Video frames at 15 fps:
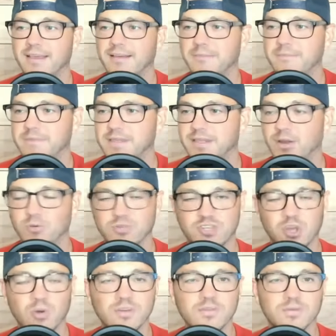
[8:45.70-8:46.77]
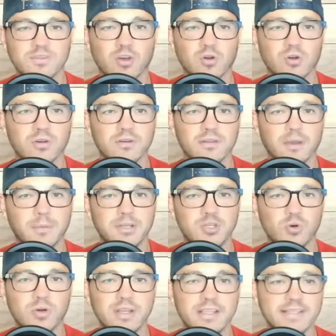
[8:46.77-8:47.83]
Jonas was hurt a
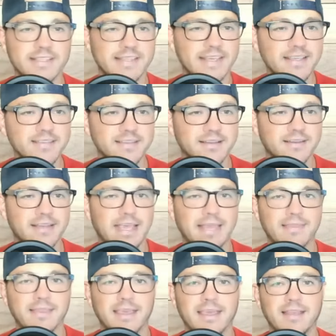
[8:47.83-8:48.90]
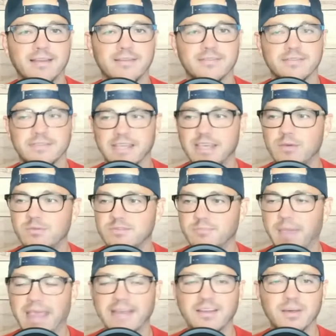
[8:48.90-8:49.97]
majority of the season, and then Z was
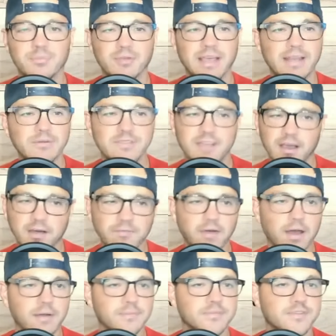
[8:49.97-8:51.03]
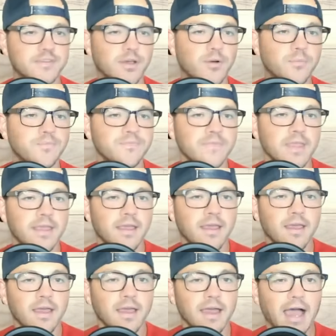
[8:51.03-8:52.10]
banged up late. It was tough on him. So
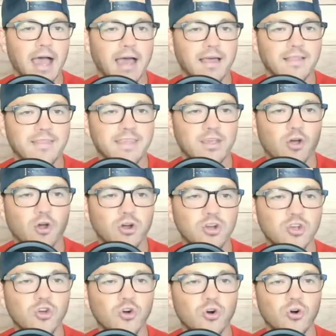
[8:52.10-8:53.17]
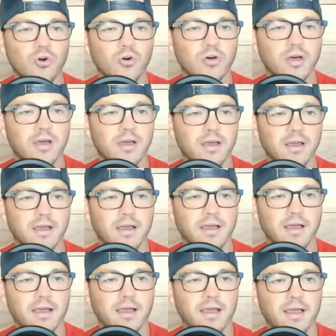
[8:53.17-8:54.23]
the article
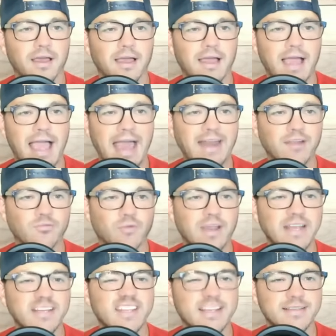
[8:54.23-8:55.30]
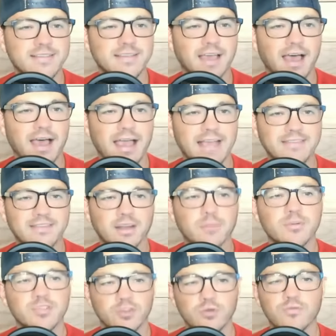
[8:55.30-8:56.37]
had it ranked as the number
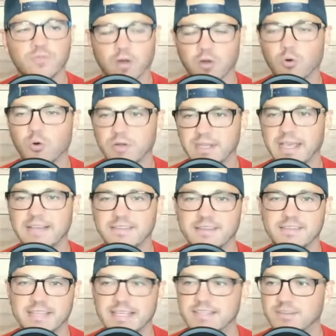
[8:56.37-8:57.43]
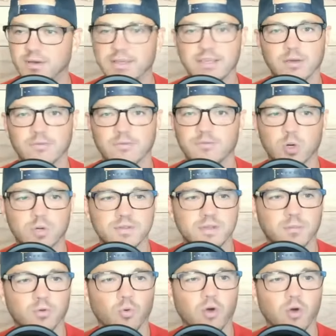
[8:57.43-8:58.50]
2 front court in the SEC. So, Florida was
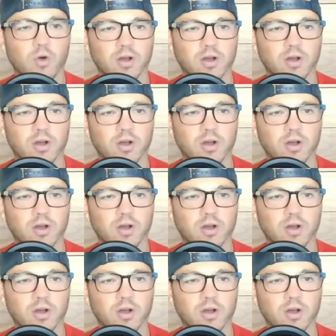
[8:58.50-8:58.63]
number 1.